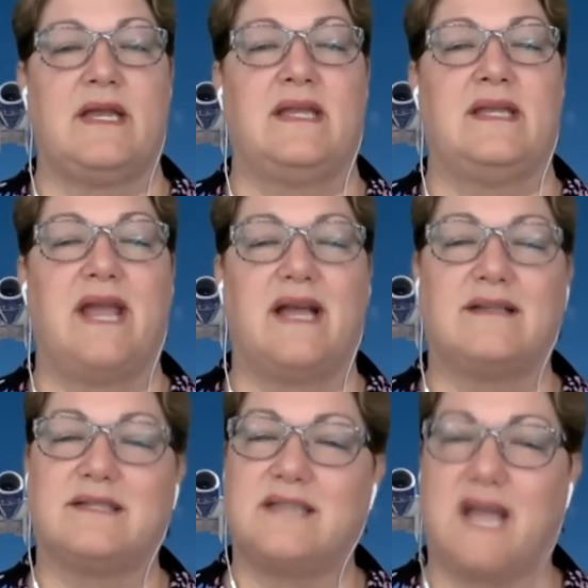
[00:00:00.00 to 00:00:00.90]

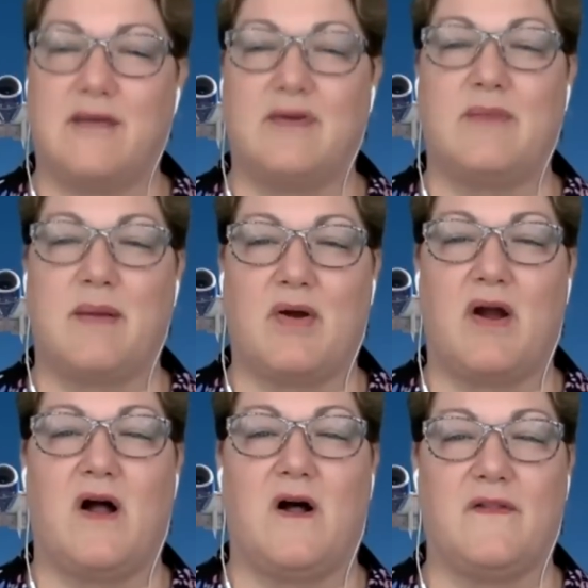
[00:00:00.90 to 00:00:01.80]
Now's the time to remember
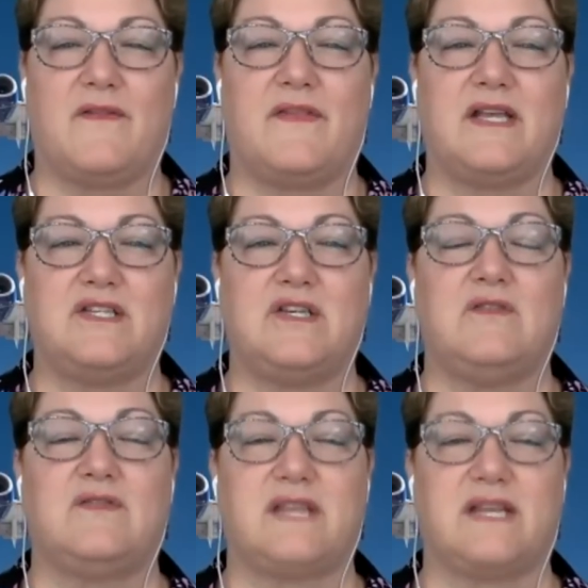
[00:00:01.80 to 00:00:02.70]
all the things
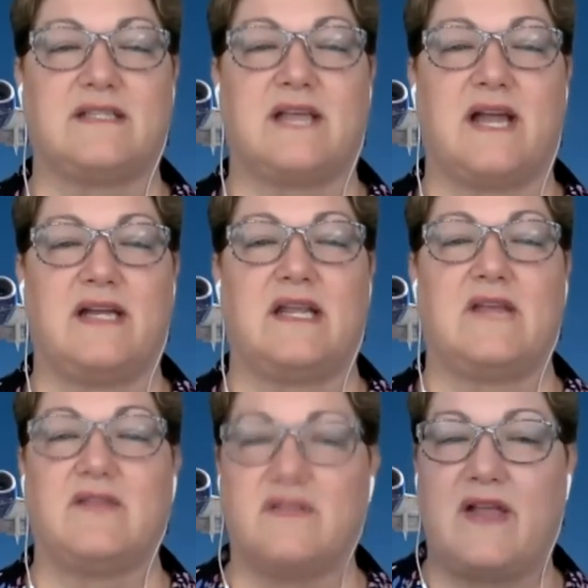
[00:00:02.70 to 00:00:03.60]
you've set aside to
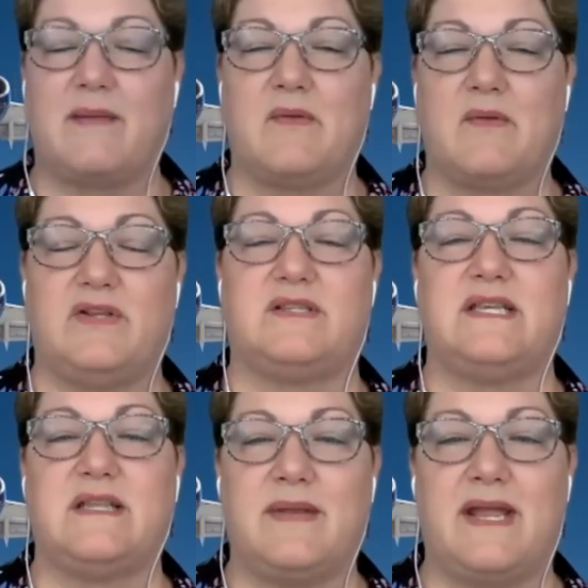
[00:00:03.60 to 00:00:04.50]
give to the family when you
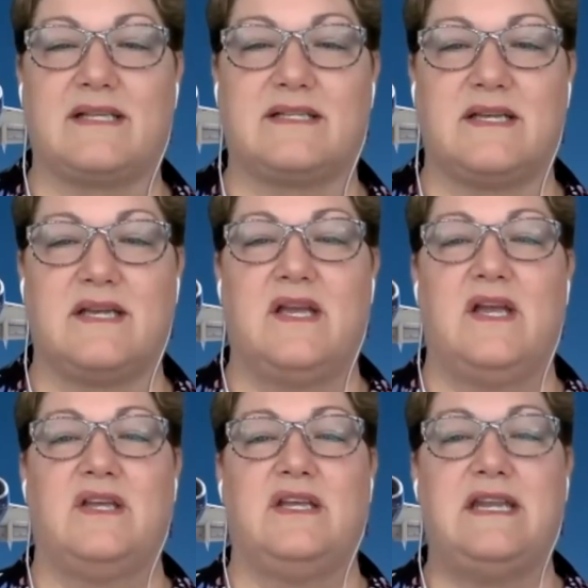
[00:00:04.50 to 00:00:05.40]
see them next.
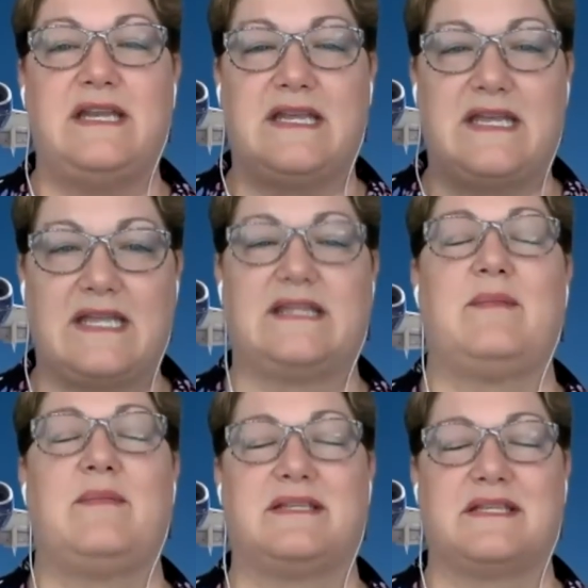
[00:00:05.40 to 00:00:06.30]
You need to get
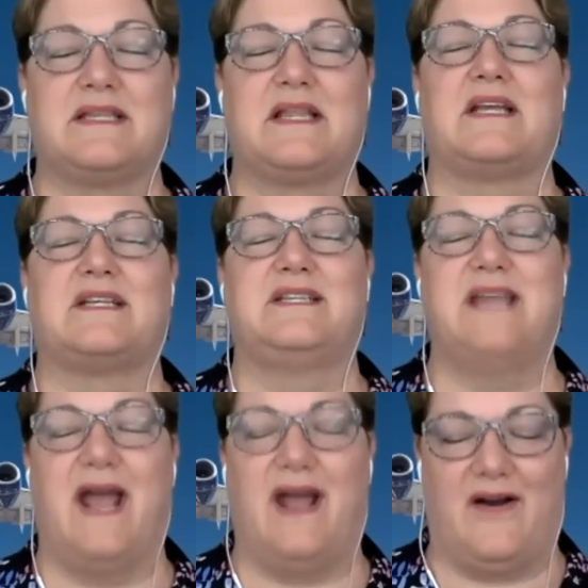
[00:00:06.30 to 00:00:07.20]
them into the luggage
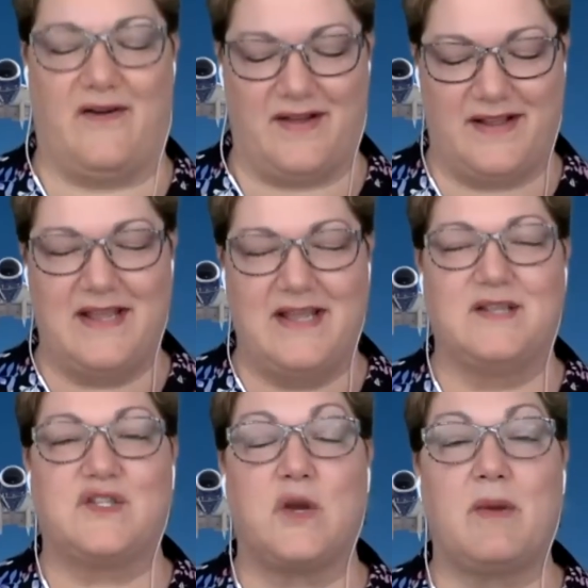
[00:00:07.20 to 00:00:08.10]
now.
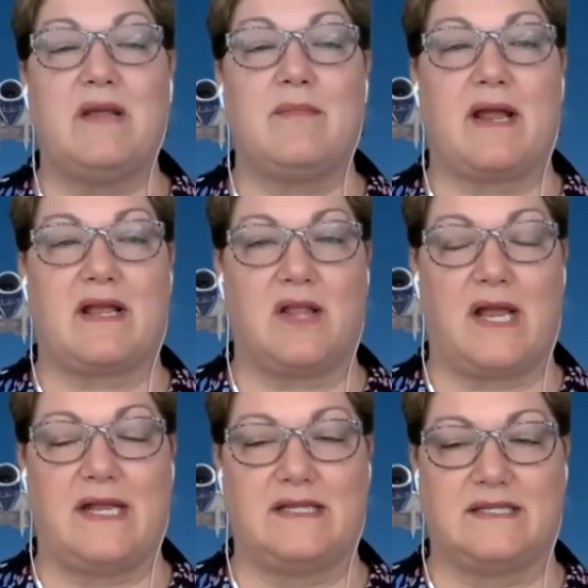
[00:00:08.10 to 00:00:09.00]
so many of my
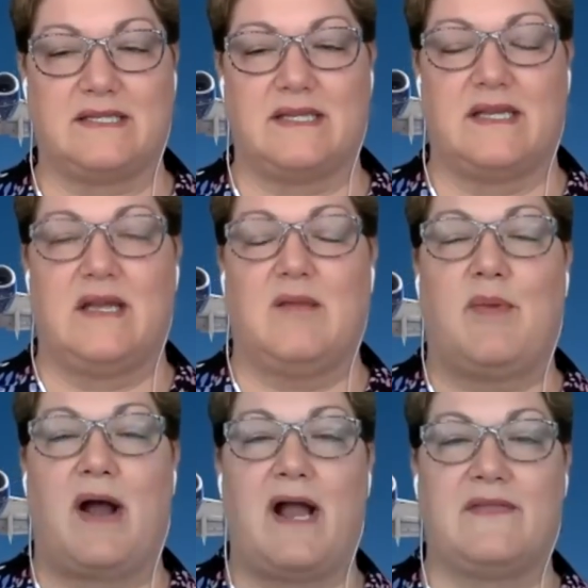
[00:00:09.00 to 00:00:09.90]
clients
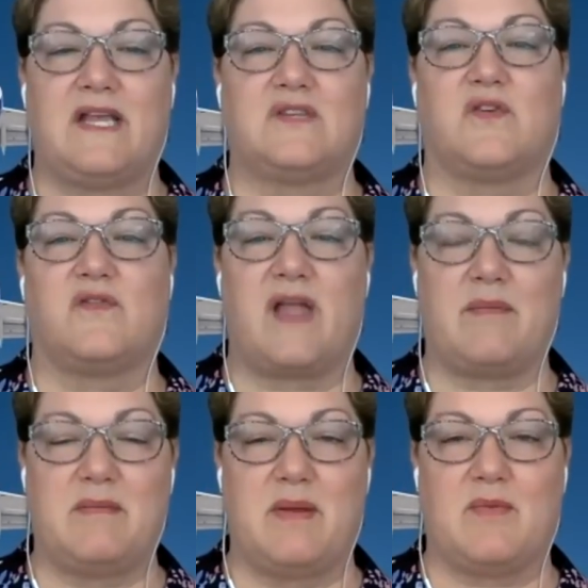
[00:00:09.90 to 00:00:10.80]
buy things for
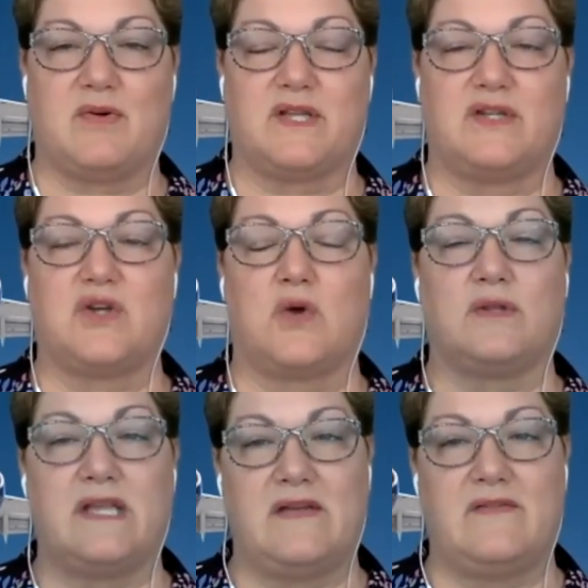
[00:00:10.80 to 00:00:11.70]
family members that don't
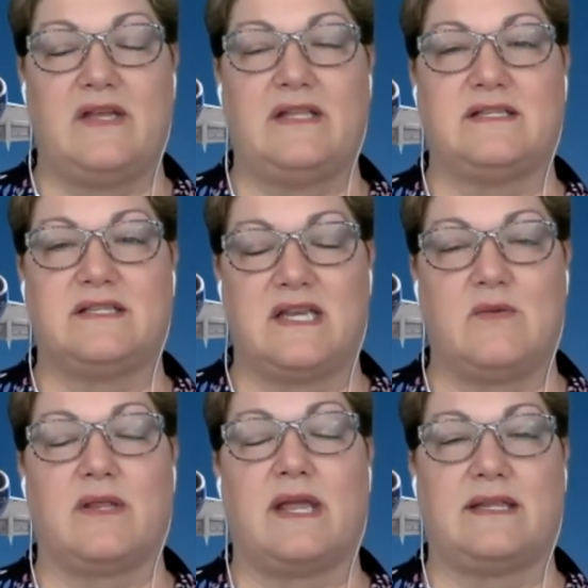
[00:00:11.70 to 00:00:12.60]
live in the city
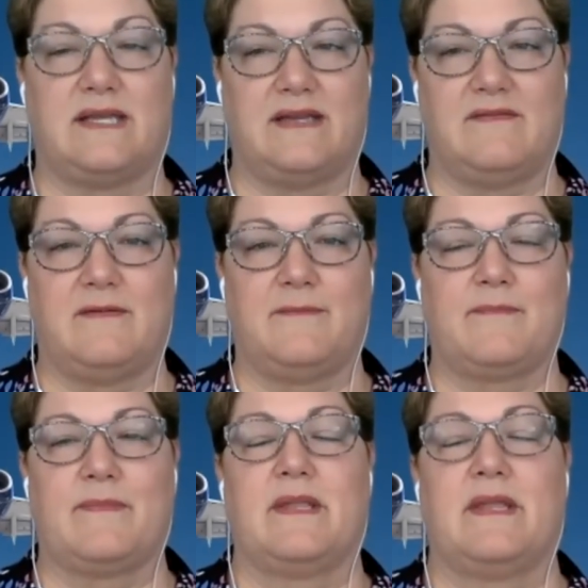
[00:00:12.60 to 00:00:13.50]
where they live
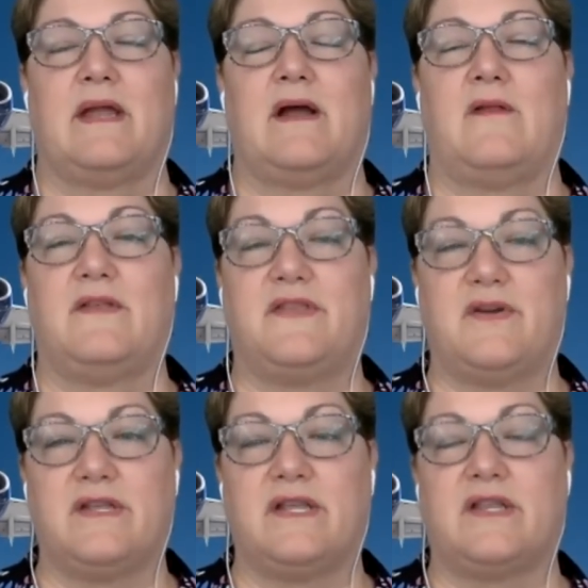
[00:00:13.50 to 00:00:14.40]
on the
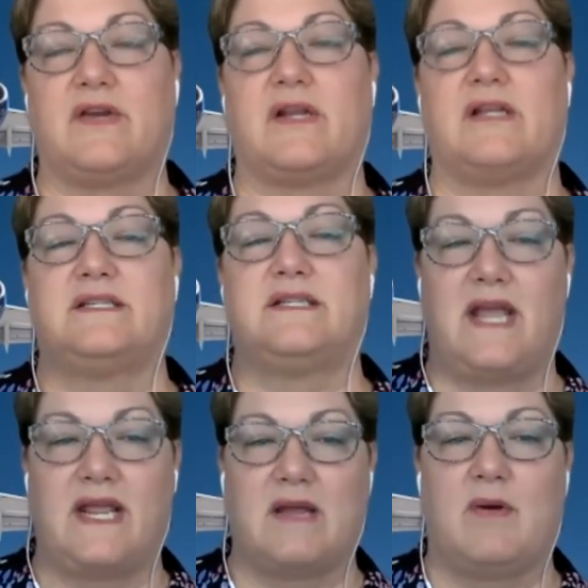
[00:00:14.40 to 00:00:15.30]
theory that they're going to take them